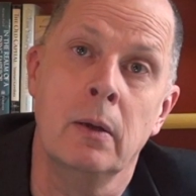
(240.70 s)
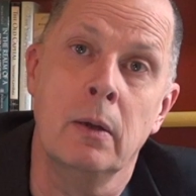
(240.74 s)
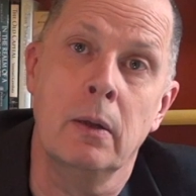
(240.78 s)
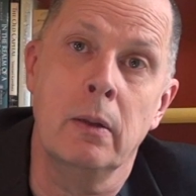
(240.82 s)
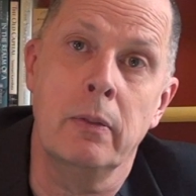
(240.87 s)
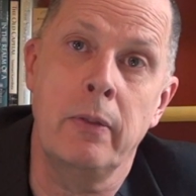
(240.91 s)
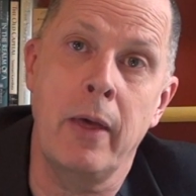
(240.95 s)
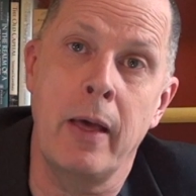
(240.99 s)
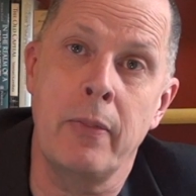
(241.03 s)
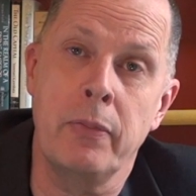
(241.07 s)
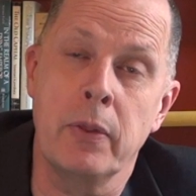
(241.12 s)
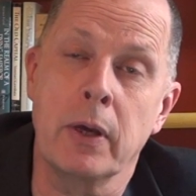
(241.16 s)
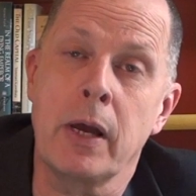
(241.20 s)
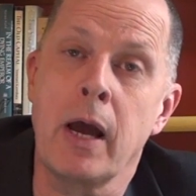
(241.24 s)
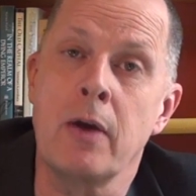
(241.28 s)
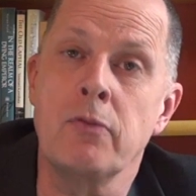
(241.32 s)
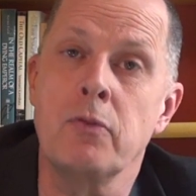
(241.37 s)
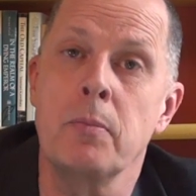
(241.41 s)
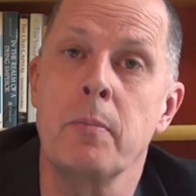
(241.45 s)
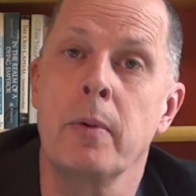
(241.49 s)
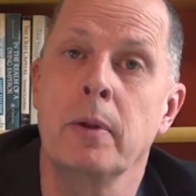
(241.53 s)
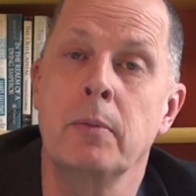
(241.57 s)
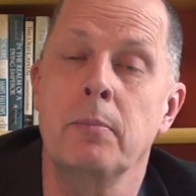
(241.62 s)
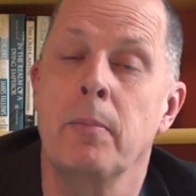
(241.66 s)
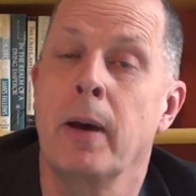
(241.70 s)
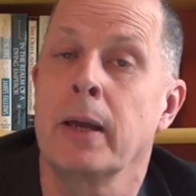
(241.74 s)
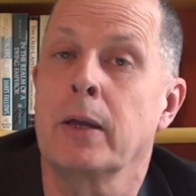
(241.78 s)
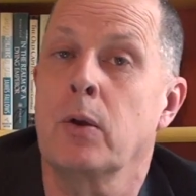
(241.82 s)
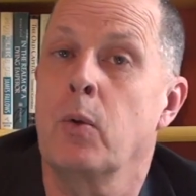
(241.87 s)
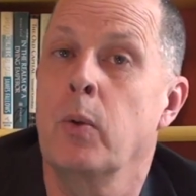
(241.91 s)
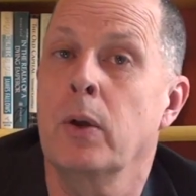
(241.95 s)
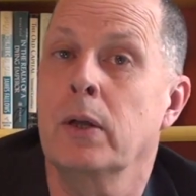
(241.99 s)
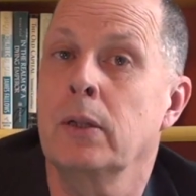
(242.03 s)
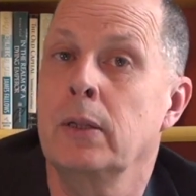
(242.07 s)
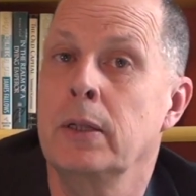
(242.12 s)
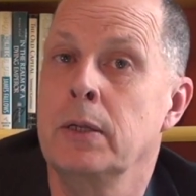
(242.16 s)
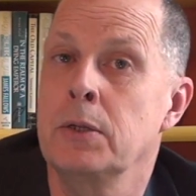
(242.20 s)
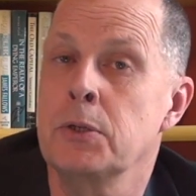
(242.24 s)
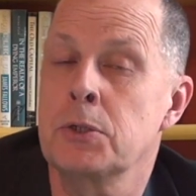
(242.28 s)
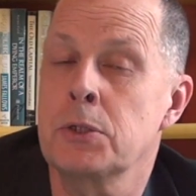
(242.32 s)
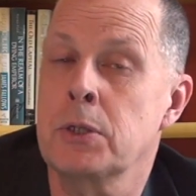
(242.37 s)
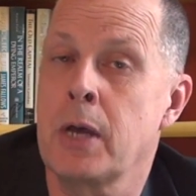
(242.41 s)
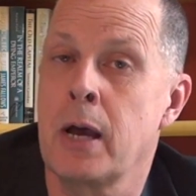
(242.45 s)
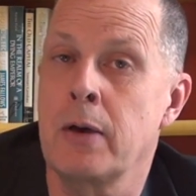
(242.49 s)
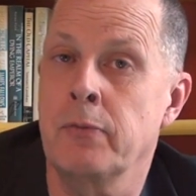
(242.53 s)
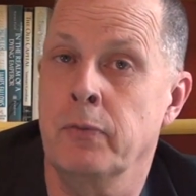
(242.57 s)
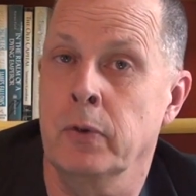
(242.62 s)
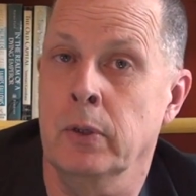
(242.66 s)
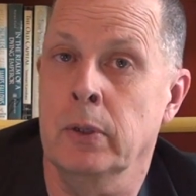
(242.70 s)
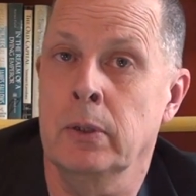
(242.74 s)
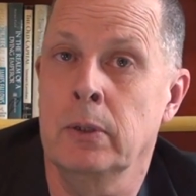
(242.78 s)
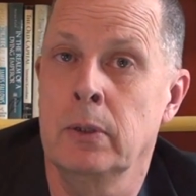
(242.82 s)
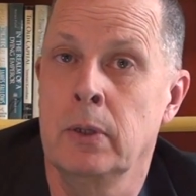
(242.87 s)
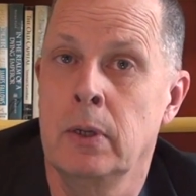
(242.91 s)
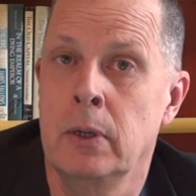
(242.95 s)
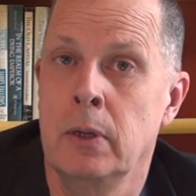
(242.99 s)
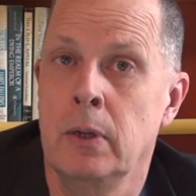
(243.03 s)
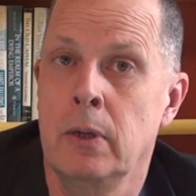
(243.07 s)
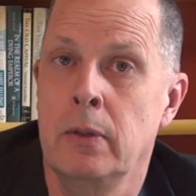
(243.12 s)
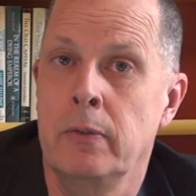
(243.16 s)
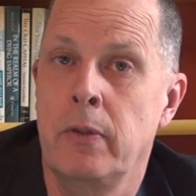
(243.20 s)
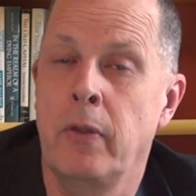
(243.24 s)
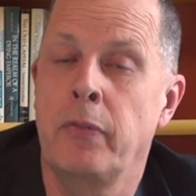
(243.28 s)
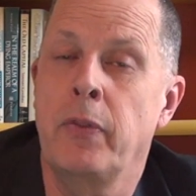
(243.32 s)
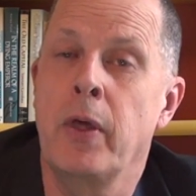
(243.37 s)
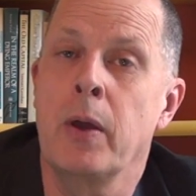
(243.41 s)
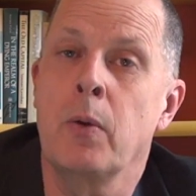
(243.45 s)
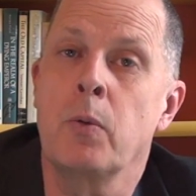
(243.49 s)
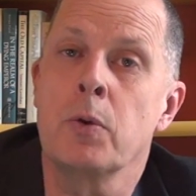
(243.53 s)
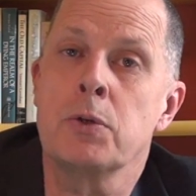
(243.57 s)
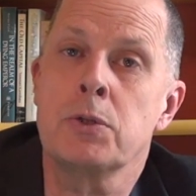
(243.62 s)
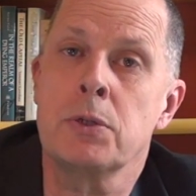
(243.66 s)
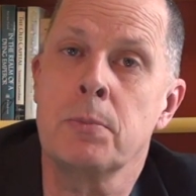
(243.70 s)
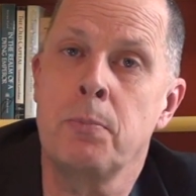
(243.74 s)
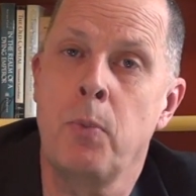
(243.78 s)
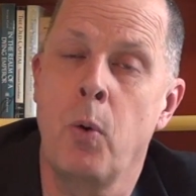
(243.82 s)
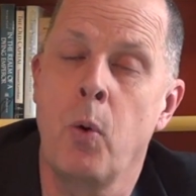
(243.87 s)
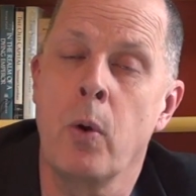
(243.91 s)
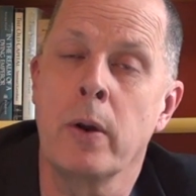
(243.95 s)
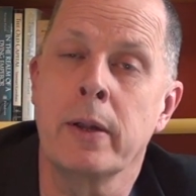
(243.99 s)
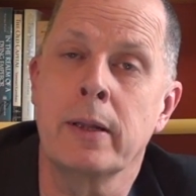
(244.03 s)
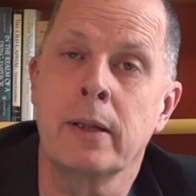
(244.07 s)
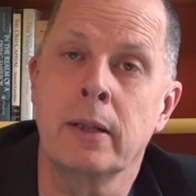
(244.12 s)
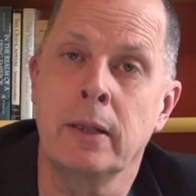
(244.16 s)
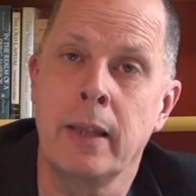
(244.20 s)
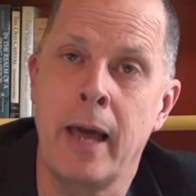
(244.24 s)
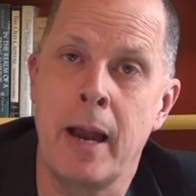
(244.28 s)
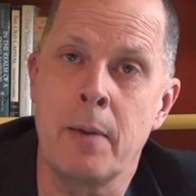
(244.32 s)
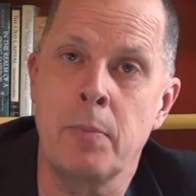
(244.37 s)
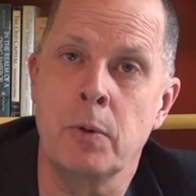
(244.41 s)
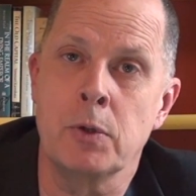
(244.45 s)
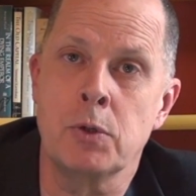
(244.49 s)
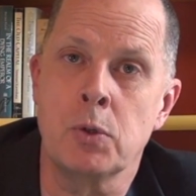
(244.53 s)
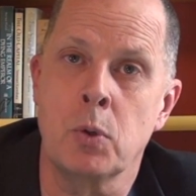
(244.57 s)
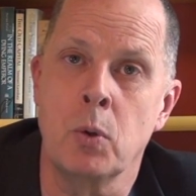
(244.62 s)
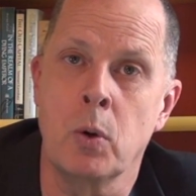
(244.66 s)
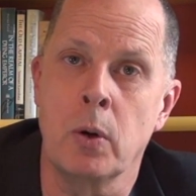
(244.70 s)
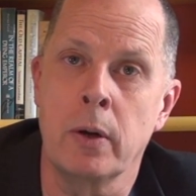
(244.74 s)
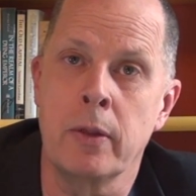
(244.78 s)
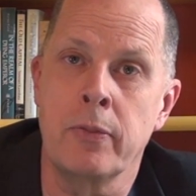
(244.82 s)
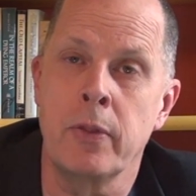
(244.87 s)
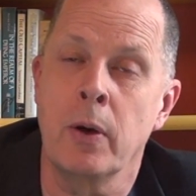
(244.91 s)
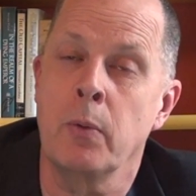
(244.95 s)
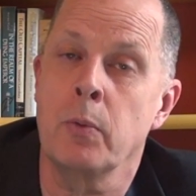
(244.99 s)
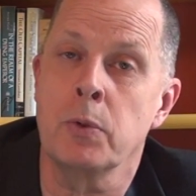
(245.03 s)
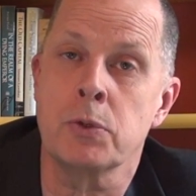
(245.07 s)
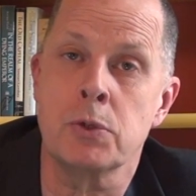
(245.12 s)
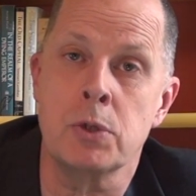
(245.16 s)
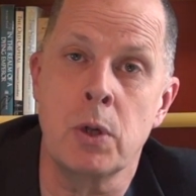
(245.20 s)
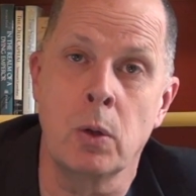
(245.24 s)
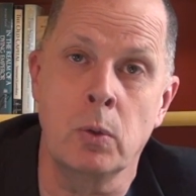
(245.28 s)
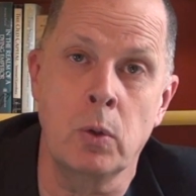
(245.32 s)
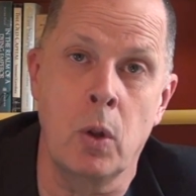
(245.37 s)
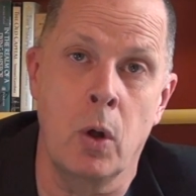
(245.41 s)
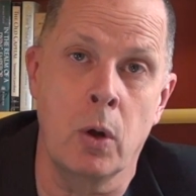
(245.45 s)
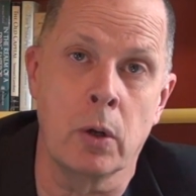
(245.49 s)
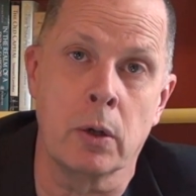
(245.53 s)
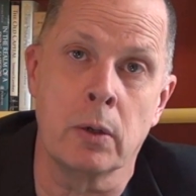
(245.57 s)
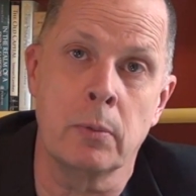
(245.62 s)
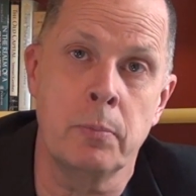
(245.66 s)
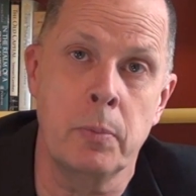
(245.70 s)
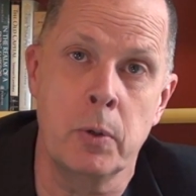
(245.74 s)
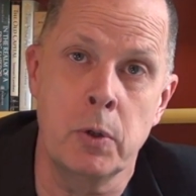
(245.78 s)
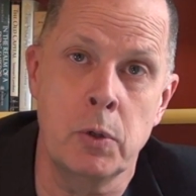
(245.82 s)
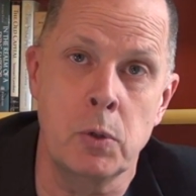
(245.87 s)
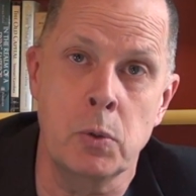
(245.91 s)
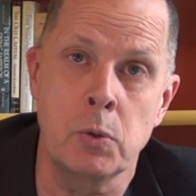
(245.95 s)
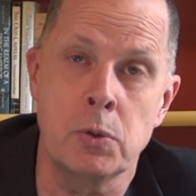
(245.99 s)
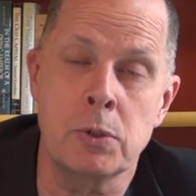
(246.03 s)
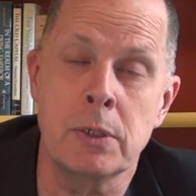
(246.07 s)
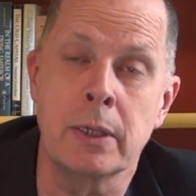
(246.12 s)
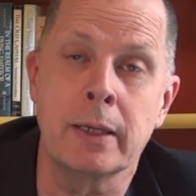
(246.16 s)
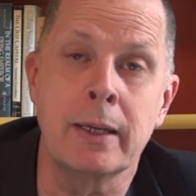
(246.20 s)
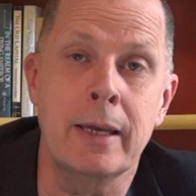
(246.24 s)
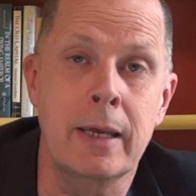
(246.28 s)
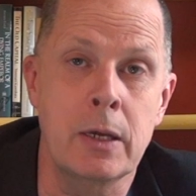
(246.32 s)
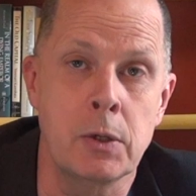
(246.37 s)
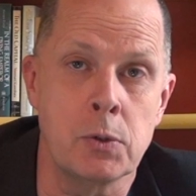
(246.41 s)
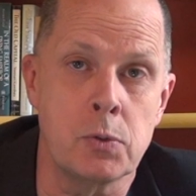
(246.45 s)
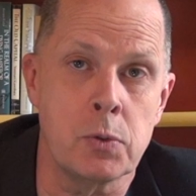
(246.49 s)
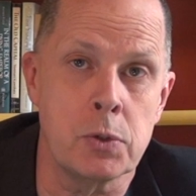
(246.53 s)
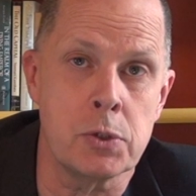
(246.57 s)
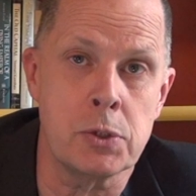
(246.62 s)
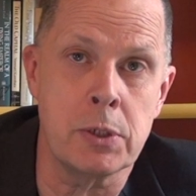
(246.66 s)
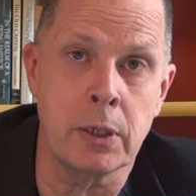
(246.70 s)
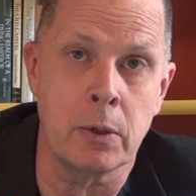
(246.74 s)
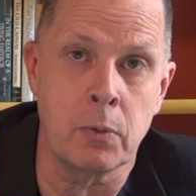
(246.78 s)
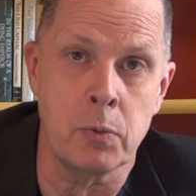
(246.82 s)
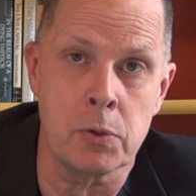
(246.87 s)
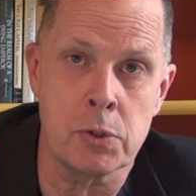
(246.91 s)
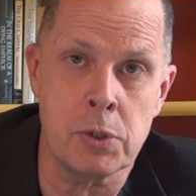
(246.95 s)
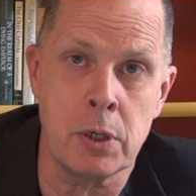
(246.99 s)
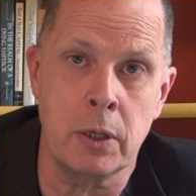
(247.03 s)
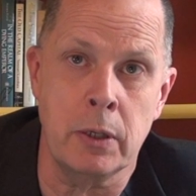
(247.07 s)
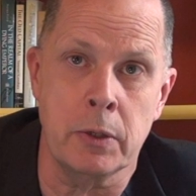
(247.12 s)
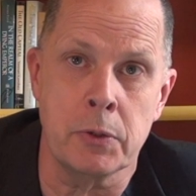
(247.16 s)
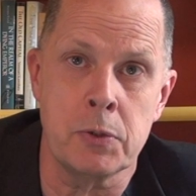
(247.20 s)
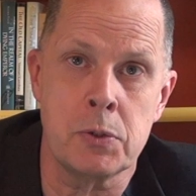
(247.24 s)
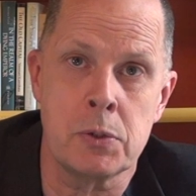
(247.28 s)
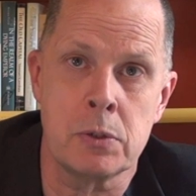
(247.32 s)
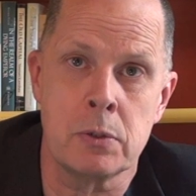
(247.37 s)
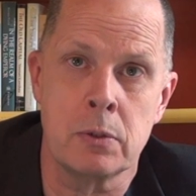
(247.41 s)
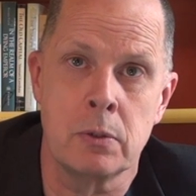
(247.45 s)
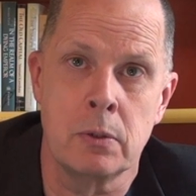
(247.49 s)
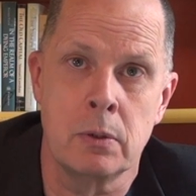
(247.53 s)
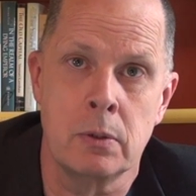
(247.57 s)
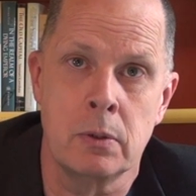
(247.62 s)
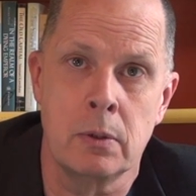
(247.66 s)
then the government might quickly discover that they were supporting a laboratory that was no longer producing interesting results.